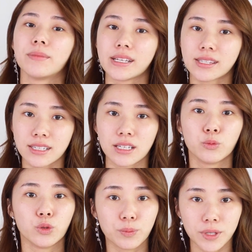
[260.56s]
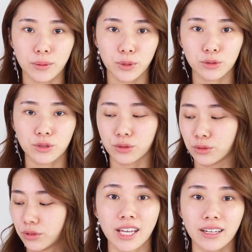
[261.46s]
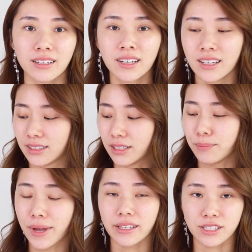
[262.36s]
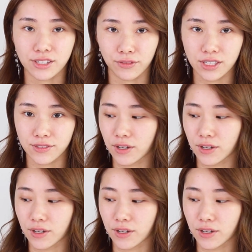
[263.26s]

my skin will be able to take the mattness of this